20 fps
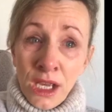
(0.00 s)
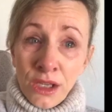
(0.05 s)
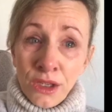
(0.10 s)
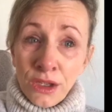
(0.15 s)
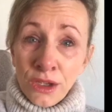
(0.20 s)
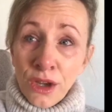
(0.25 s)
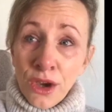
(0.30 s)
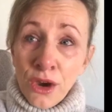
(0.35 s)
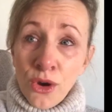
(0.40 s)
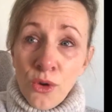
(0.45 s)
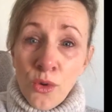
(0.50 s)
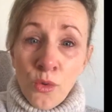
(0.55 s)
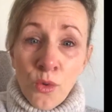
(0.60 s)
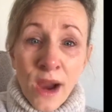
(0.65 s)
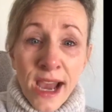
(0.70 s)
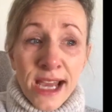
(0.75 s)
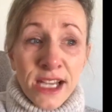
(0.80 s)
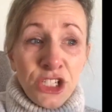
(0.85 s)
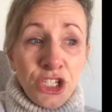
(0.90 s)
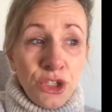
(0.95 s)
You know,
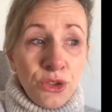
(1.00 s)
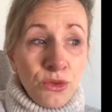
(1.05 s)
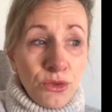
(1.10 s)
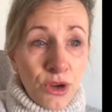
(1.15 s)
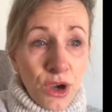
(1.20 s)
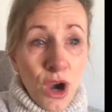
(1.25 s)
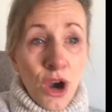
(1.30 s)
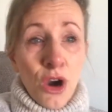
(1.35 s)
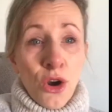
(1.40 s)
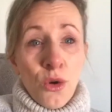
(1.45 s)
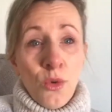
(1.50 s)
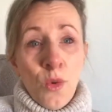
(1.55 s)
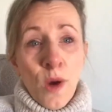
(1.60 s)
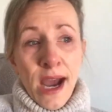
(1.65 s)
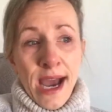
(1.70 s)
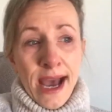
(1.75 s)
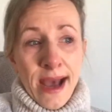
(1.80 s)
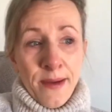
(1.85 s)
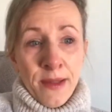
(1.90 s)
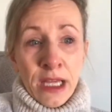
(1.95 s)
where do you go
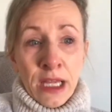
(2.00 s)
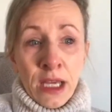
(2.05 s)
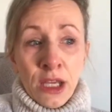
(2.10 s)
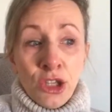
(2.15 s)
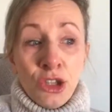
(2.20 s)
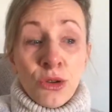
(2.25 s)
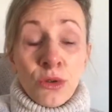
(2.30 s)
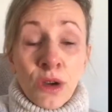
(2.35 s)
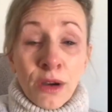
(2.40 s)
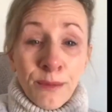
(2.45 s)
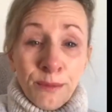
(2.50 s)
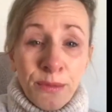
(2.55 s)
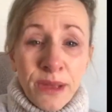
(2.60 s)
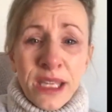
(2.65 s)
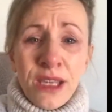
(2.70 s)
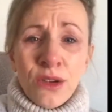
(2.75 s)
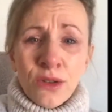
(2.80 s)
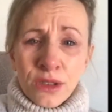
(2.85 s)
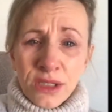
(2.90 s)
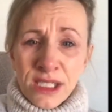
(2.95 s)
where you can be
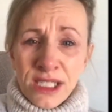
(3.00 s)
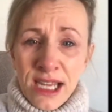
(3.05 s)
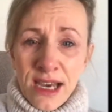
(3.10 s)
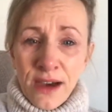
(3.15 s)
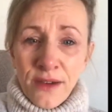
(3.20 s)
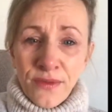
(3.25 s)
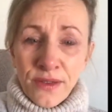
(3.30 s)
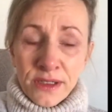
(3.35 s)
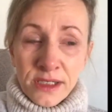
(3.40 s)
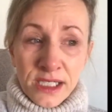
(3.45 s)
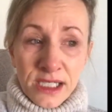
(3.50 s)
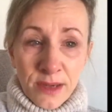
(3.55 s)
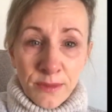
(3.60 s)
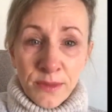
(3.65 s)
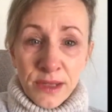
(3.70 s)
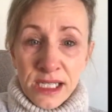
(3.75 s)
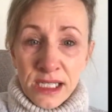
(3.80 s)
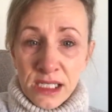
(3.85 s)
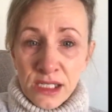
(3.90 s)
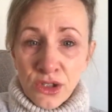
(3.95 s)
yourself and
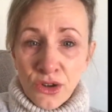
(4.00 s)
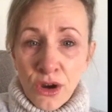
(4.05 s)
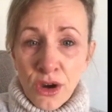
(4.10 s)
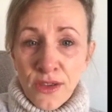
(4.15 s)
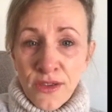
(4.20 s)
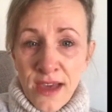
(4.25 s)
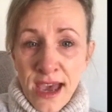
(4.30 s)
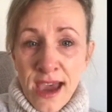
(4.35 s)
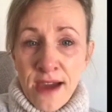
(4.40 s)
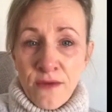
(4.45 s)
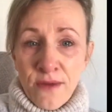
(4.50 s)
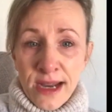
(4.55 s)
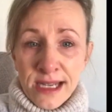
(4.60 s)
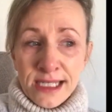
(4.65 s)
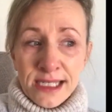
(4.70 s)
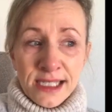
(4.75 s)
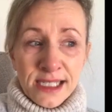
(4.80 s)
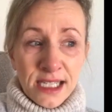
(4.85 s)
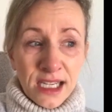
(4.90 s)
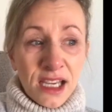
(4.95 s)
somebody's not there
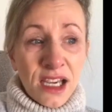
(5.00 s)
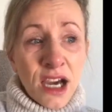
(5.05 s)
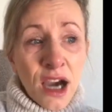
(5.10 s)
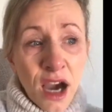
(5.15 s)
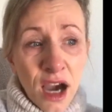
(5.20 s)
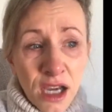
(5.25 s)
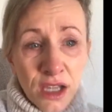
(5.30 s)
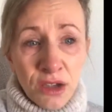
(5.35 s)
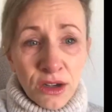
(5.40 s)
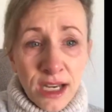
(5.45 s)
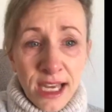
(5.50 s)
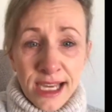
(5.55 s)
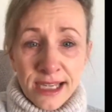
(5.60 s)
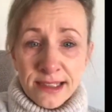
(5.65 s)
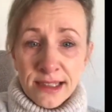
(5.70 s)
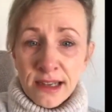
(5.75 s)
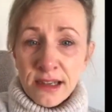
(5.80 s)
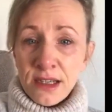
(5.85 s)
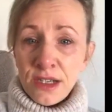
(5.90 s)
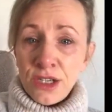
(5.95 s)
ready to cut your
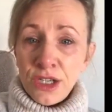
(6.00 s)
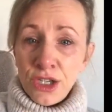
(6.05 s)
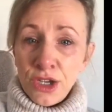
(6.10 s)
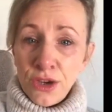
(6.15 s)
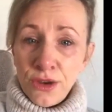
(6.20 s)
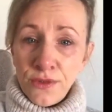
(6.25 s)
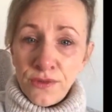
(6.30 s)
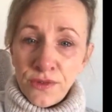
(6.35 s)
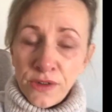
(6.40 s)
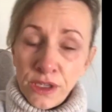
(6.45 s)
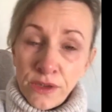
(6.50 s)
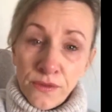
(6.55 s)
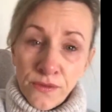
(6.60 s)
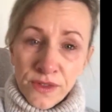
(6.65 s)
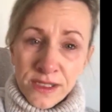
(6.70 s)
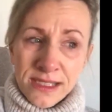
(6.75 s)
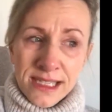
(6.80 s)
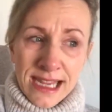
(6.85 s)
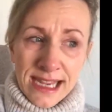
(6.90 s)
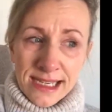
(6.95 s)
legs under you
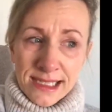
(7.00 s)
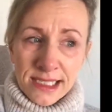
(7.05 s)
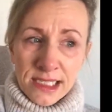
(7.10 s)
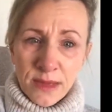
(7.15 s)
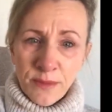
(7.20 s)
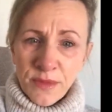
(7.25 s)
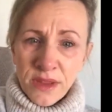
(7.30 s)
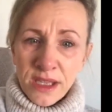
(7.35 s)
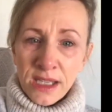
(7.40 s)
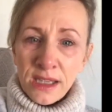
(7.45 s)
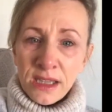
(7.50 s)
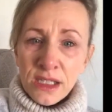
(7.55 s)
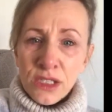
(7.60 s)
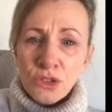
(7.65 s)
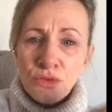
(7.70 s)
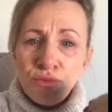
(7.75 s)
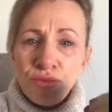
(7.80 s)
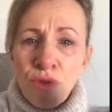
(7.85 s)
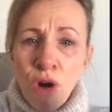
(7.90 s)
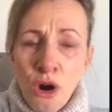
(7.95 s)
for saying something
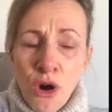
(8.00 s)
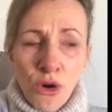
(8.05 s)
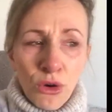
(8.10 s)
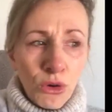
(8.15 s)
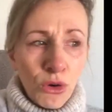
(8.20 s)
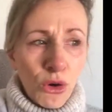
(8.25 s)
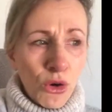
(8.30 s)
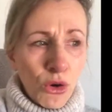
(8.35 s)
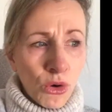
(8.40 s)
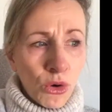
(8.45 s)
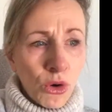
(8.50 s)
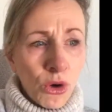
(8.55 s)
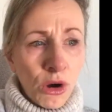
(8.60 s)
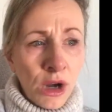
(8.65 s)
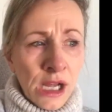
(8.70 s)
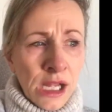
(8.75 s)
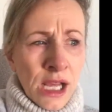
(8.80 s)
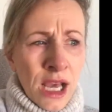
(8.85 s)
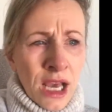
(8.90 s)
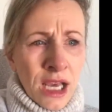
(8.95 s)
that's wrong, or,
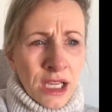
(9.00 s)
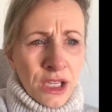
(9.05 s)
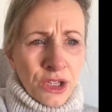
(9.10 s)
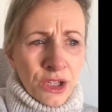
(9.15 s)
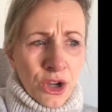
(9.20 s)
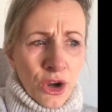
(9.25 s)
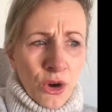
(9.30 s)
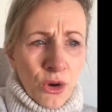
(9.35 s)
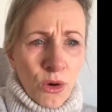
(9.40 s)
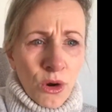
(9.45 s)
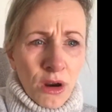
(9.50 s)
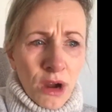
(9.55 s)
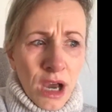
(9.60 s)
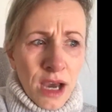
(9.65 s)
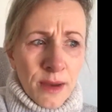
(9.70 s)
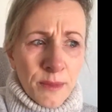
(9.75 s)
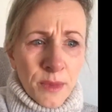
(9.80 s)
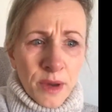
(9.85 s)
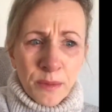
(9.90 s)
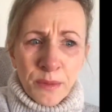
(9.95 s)
you know,
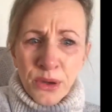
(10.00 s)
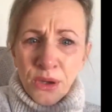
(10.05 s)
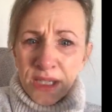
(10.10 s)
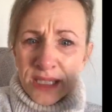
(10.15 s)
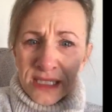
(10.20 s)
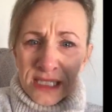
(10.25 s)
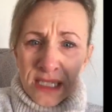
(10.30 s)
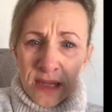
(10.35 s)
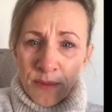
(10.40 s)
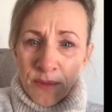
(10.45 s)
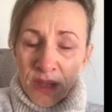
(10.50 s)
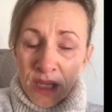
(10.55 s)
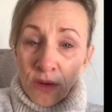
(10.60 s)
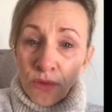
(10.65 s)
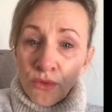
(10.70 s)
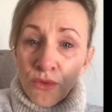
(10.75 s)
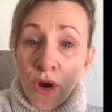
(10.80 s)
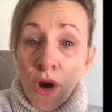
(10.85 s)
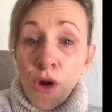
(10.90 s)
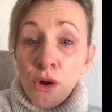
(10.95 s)
putting something
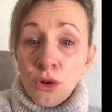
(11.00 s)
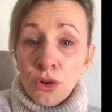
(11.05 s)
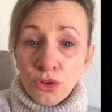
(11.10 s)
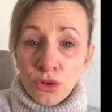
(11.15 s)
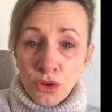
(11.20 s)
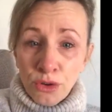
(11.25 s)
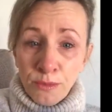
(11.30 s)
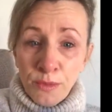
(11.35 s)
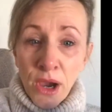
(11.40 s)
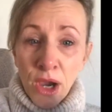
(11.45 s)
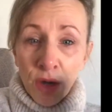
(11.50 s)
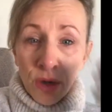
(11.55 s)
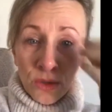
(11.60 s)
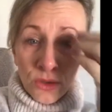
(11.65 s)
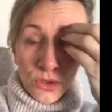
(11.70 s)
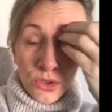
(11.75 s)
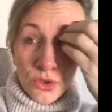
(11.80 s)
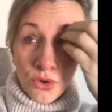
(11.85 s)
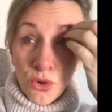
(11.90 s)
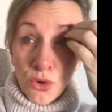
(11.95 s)
wrong on your
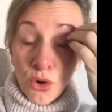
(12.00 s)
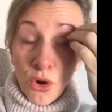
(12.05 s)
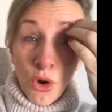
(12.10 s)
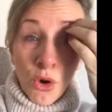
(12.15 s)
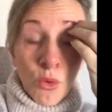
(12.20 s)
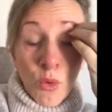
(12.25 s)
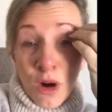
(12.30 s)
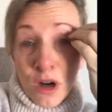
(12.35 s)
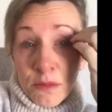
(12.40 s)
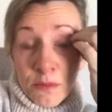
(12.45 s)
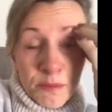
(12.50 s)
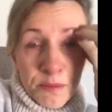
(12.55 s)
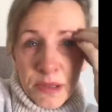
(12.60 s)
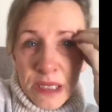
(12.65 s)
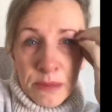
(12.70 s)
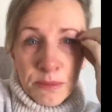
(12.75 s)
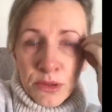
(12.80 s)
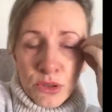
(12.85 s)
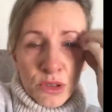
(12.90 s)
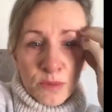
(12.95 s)
post, or what
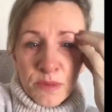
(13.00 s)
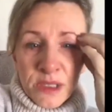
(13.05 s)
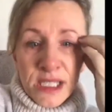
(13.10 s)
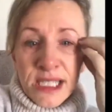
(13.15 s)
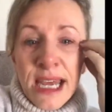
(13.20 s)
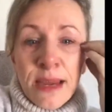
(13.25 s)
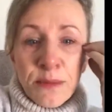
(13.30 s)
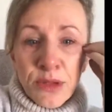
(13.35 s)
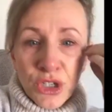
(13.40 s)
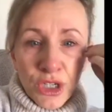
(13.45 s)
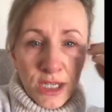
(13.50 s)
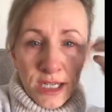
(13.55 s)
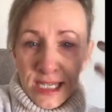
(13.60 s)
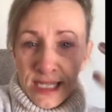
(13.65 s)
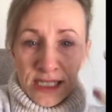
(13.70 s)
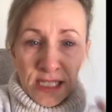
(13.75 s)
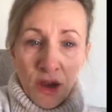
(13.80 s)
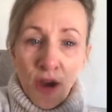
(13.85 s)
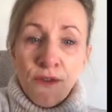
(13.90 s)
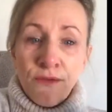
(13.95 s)
people's perception
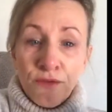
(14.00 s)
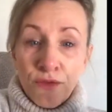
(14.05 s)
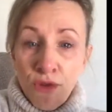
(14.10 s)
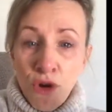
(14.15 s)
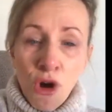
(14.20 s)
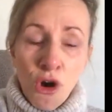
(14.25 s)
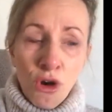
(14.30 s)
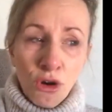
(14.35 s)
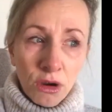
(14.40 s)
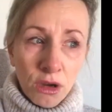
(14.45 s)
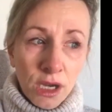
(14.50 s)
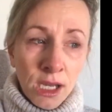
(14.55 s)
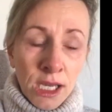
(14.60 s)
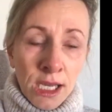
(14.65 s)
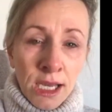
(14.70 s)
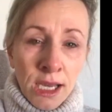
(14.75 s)
is of wrong.